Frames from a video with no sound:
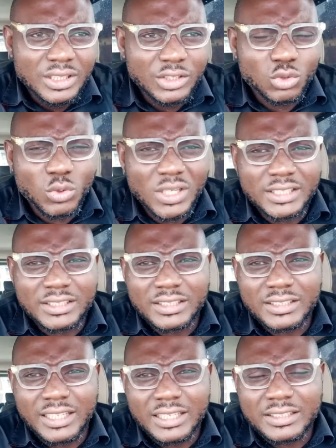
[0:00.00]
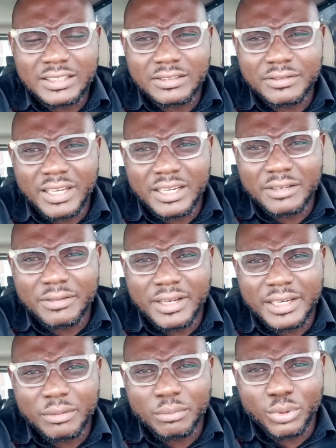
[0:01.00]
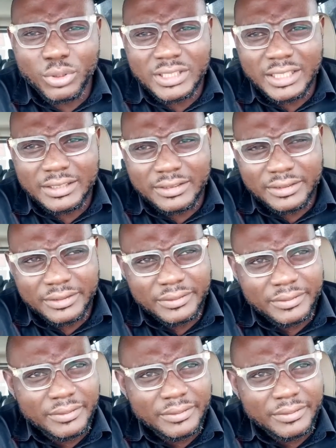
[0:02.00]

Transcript: is one thing that is very, very important.